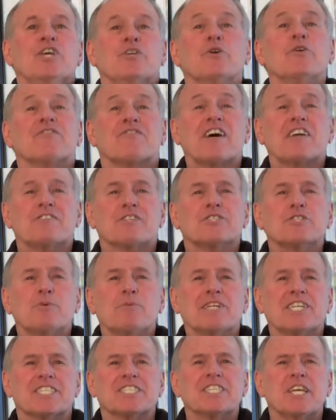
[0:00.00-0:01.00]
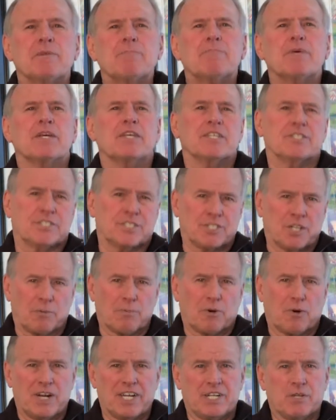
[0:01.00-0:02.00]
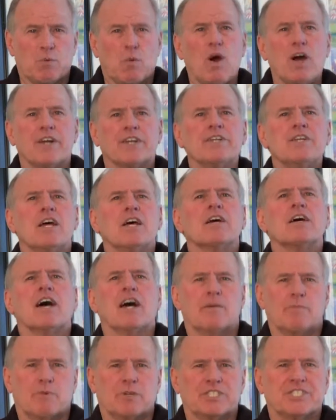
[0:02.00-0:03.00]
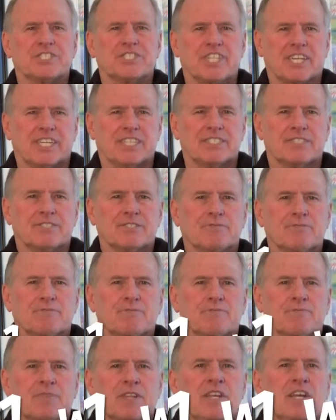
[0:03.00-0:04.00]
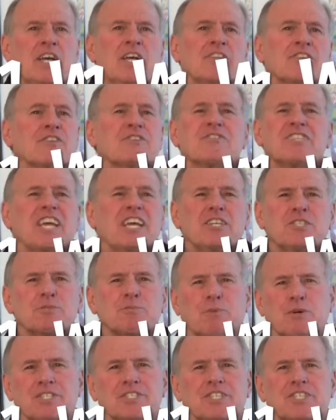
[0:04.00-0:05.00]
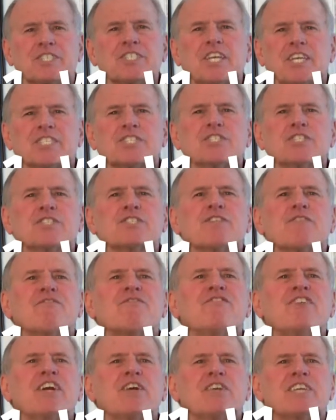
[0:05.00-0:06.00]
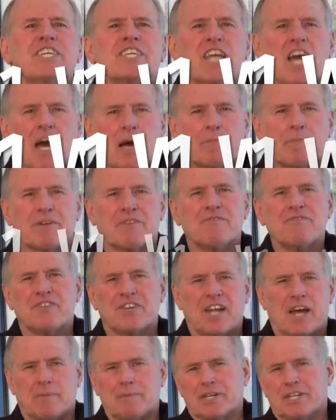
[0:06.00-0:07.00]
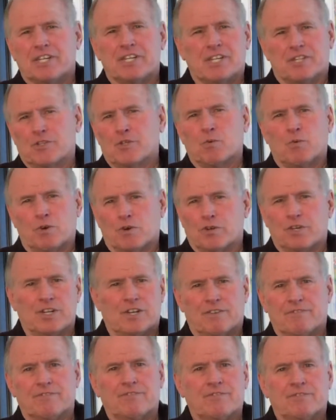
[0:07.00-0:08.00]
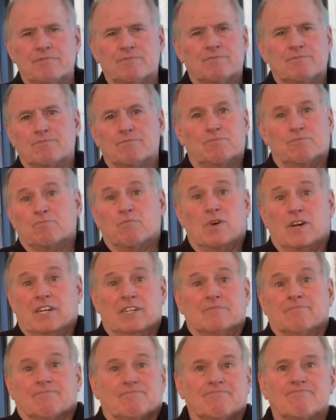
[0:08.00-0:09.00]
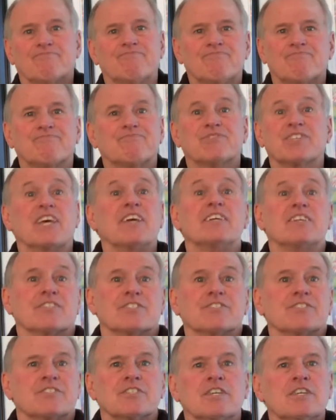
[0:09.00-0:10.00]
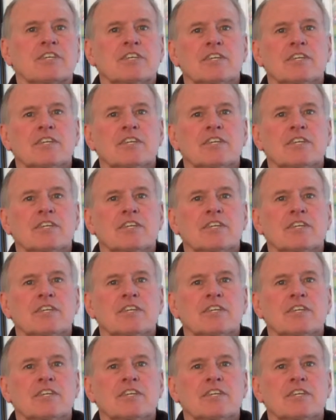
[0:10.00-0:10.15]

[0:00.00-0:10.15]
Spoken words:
You have found the 2-minute tip. It's number 81. I'm Rich Sands. The sales presentation is a fairly common phenomenon in the world of, well, sales.